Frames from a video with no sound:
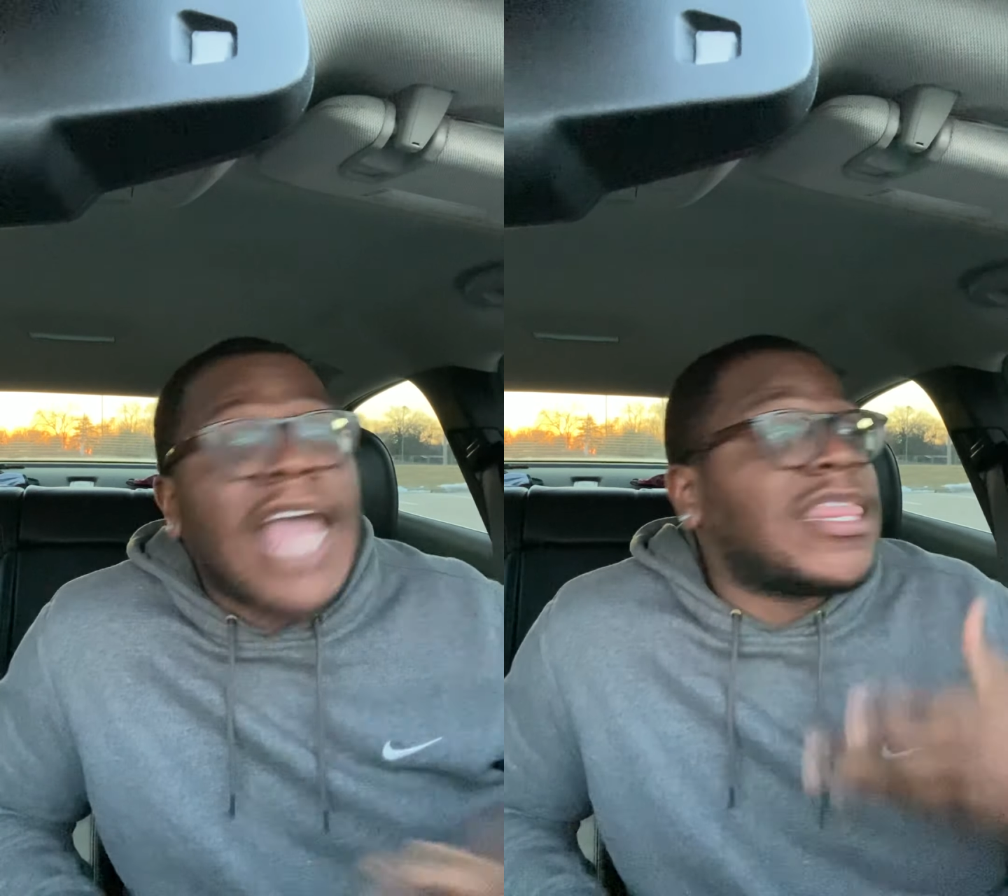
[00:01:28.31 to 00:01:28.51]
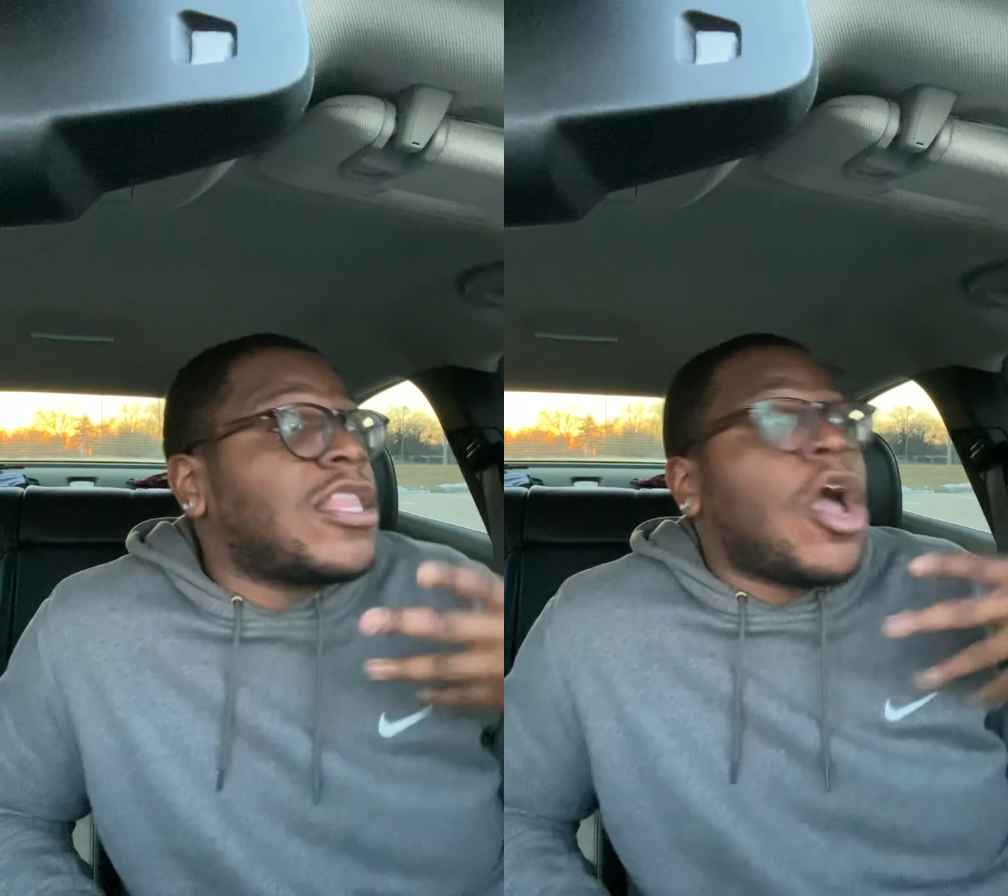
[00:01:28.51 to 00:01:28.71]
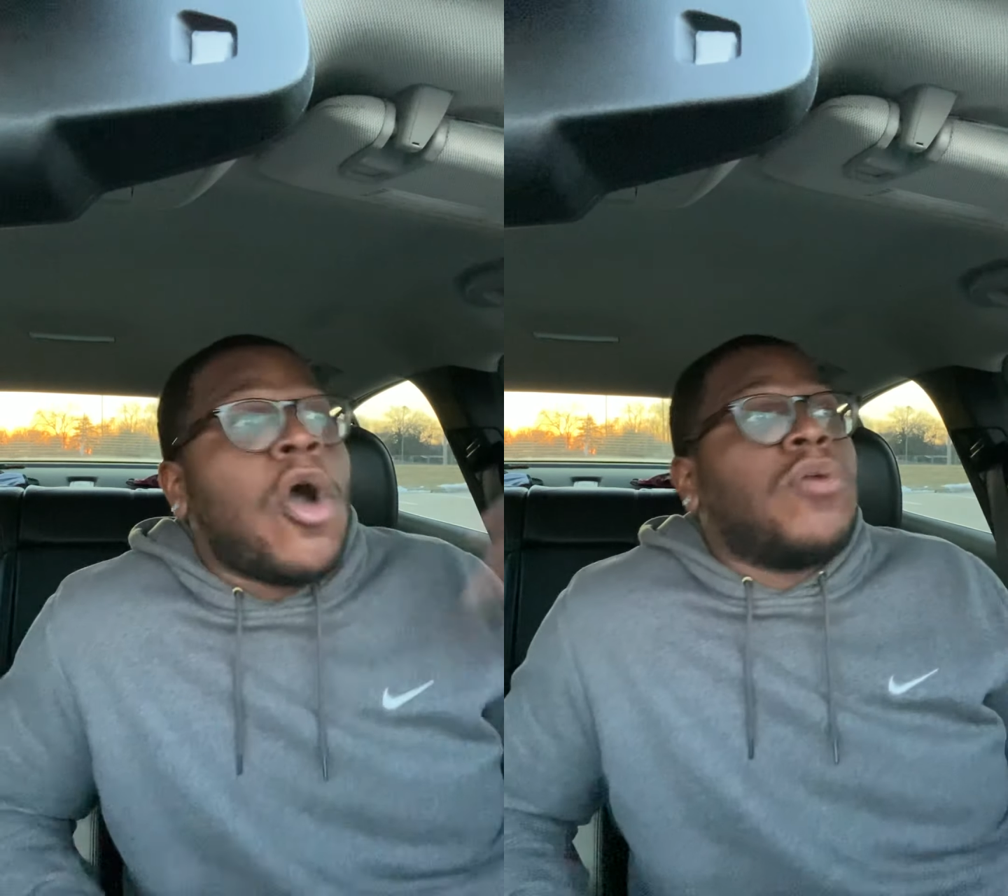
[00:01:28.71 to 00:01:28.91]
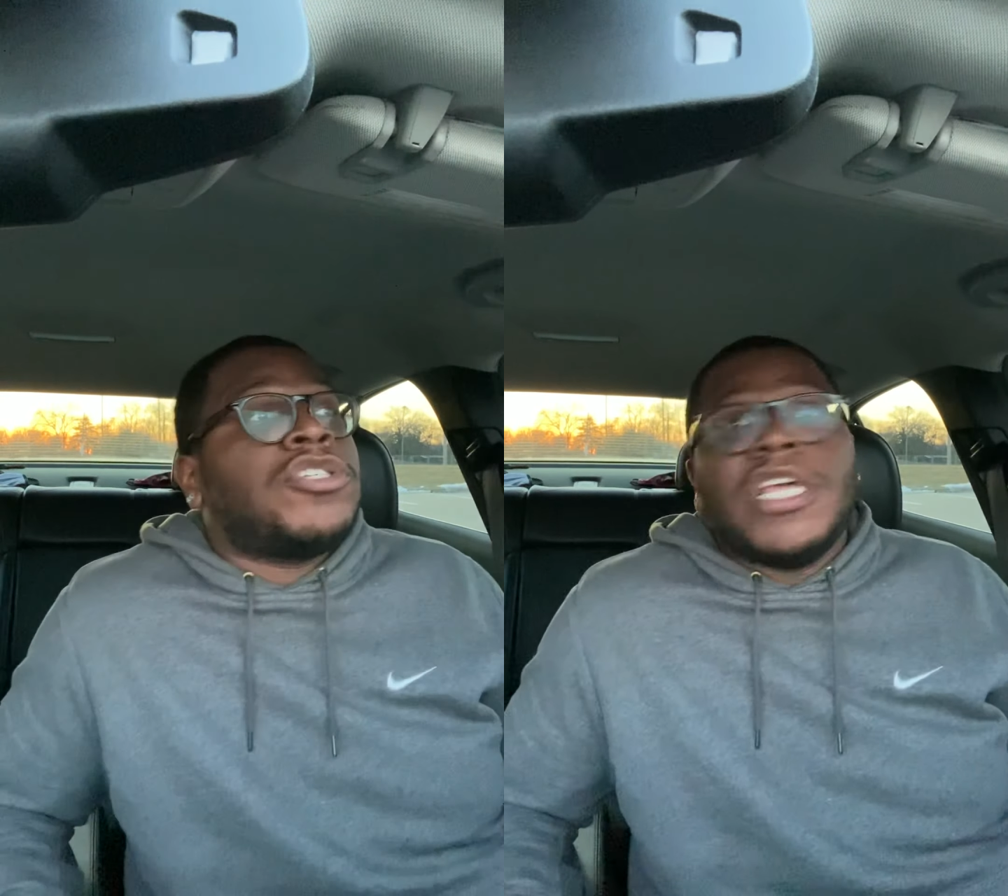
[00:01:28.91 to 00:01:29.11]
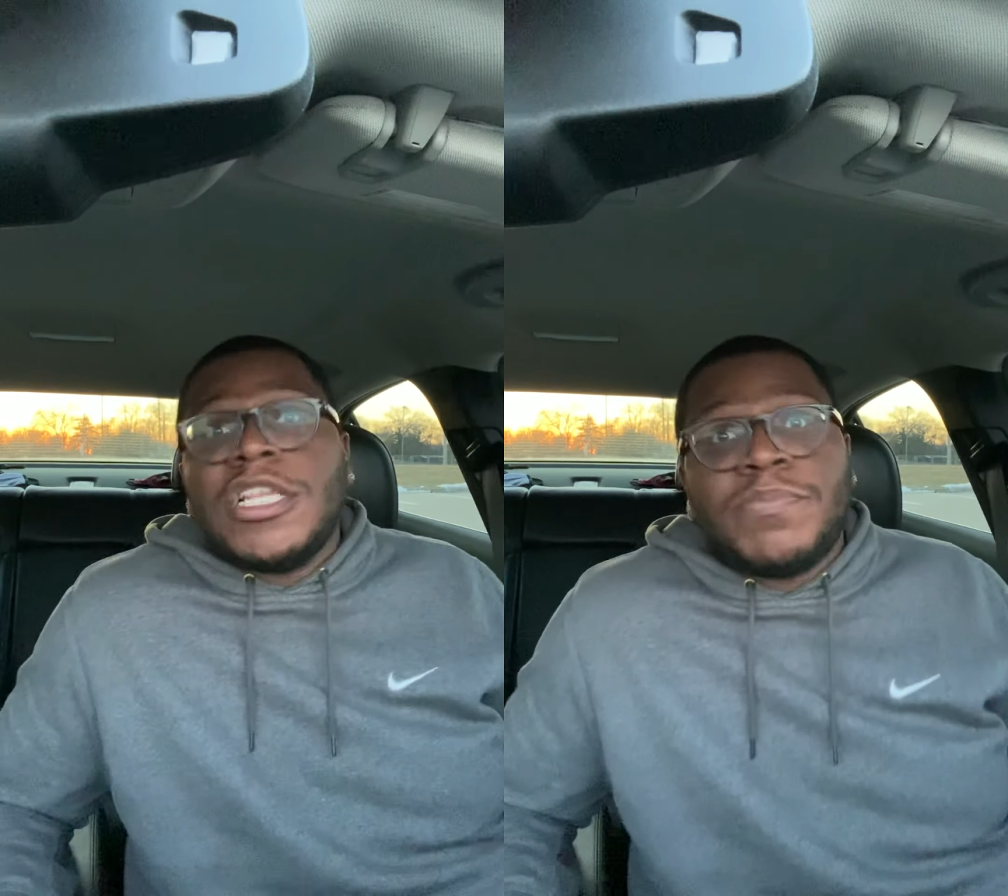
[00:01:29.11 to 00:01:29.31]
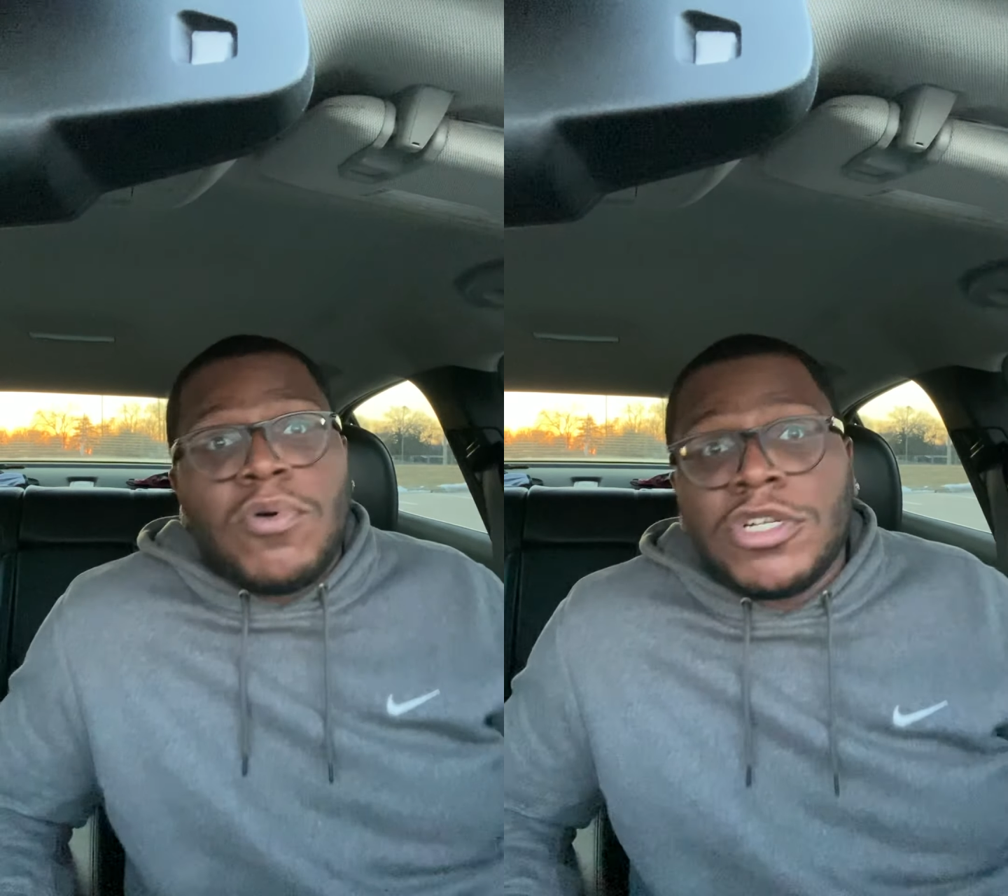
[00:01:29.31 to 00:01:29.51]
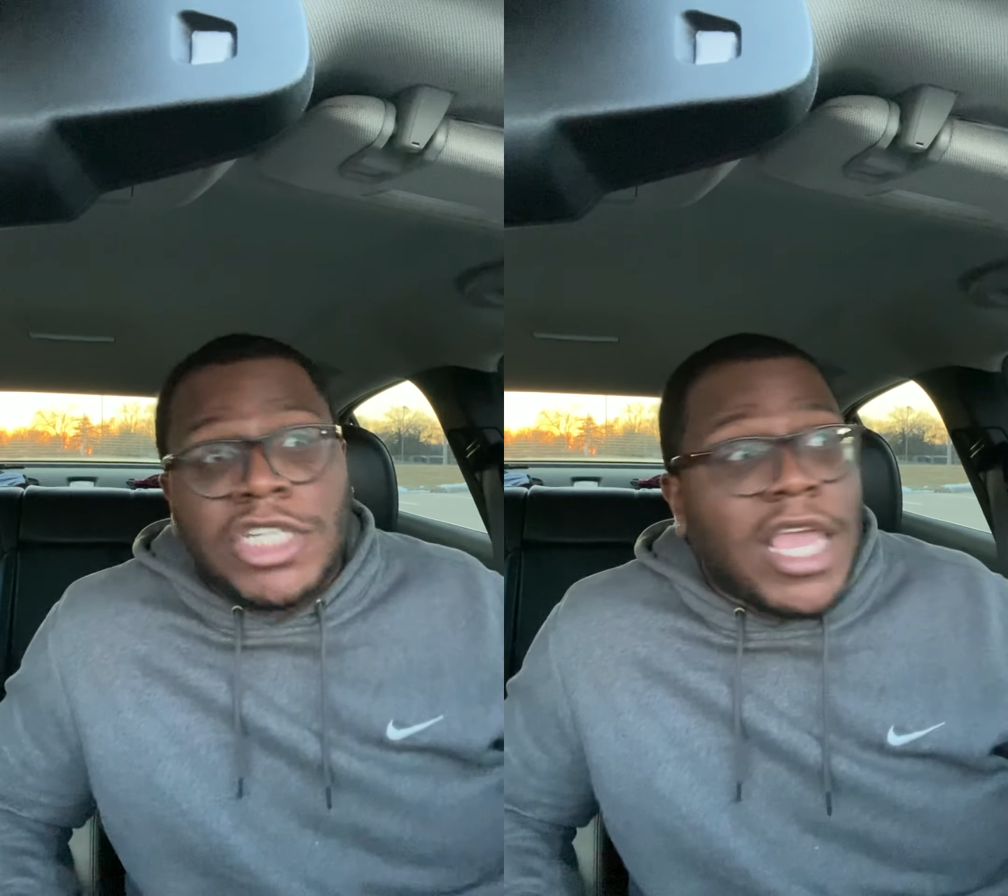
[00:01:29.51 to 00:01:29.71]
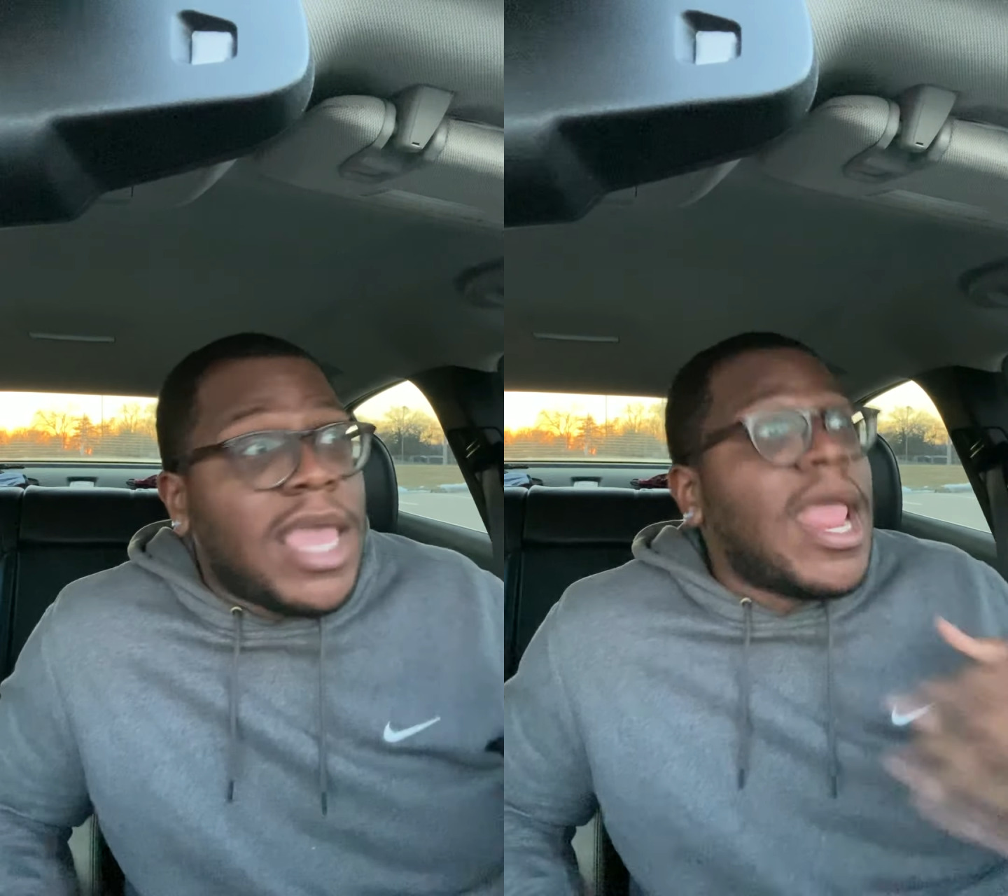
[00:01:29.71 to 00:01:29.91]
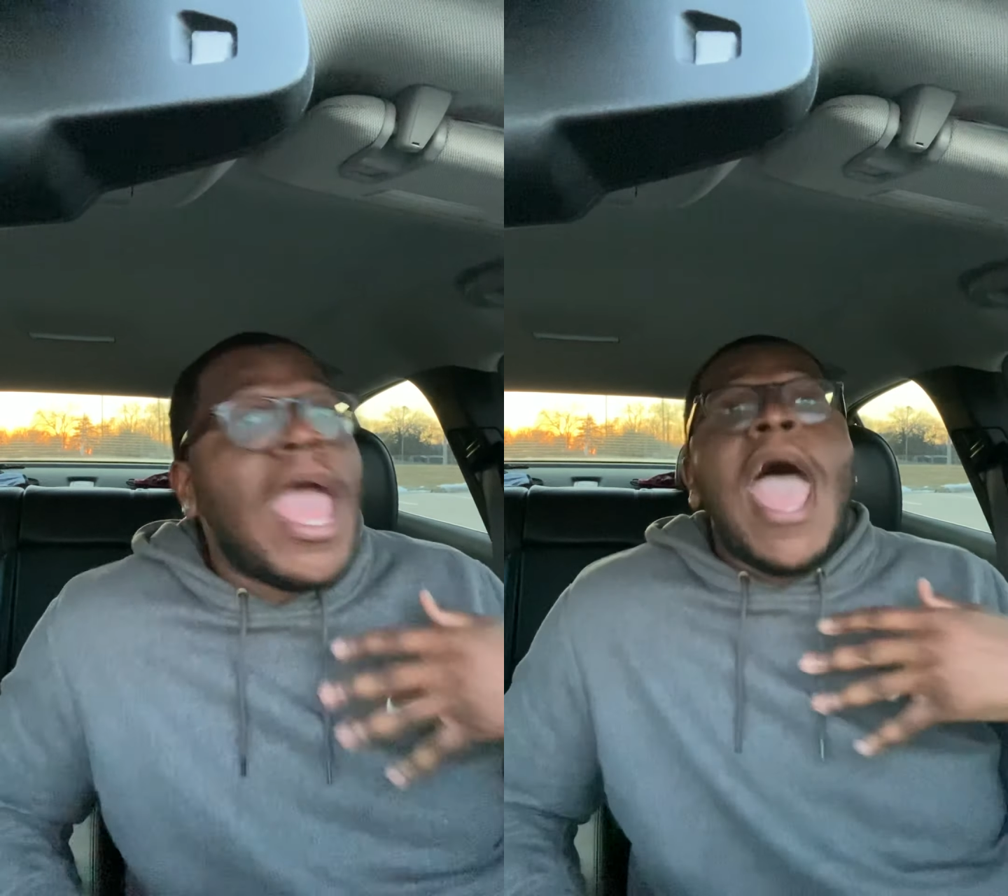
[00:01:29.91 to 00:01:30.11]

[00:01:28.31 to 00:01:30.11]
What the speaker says: I think the whole shit is bullshit.